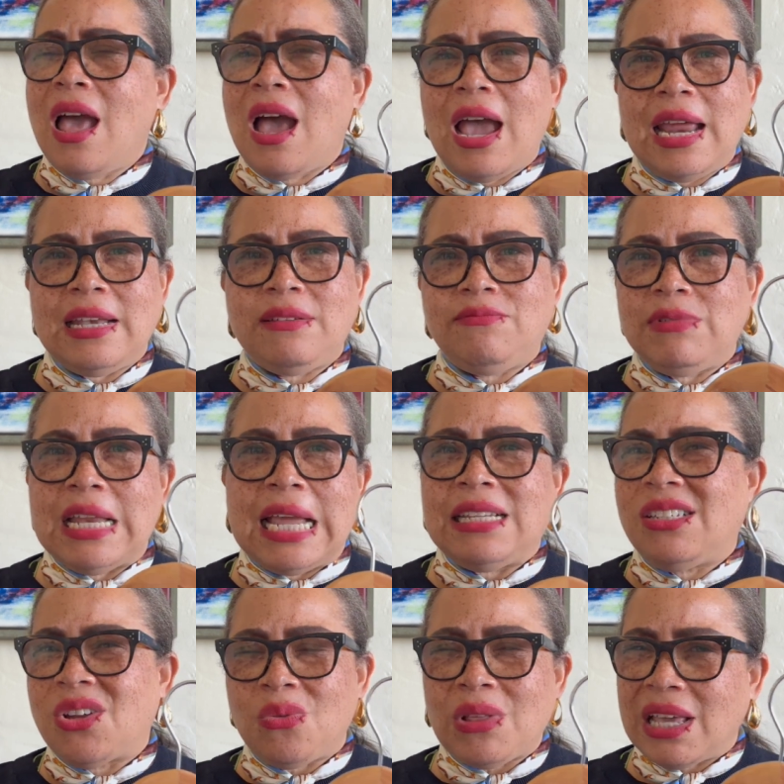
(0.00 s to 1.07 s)
I
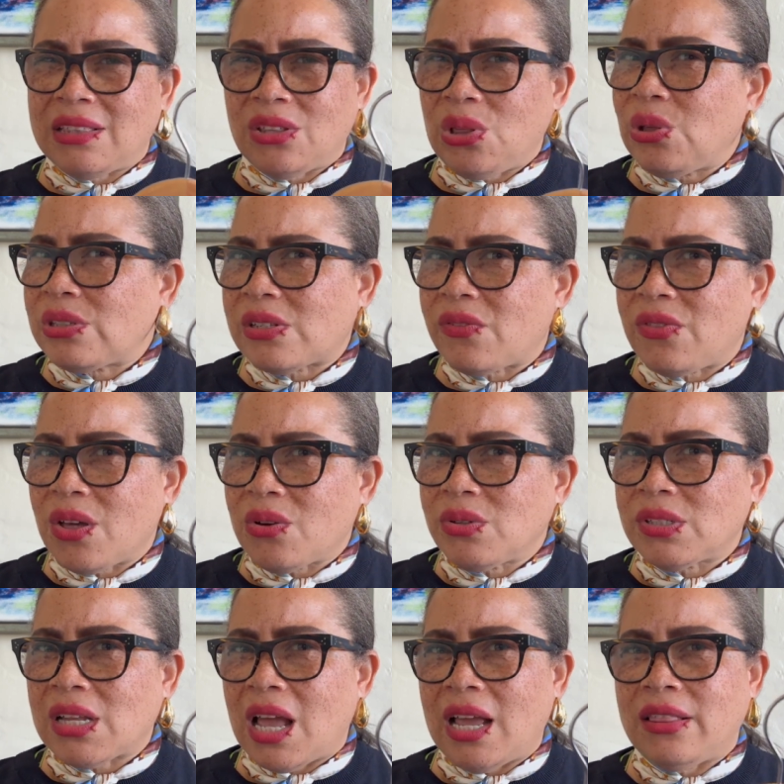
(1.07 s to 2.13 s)
don't like the looks of those
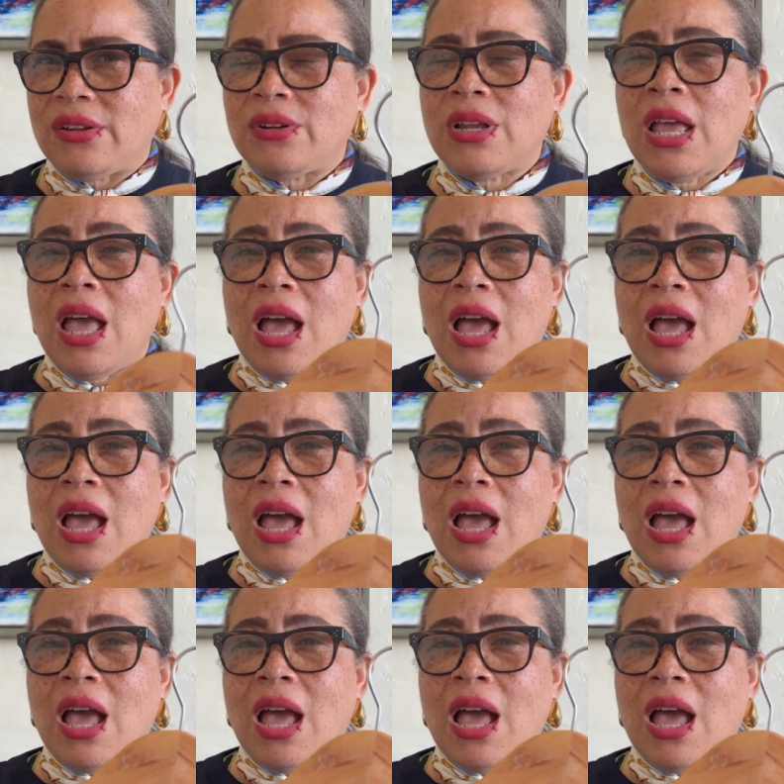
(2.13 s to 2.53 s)
either.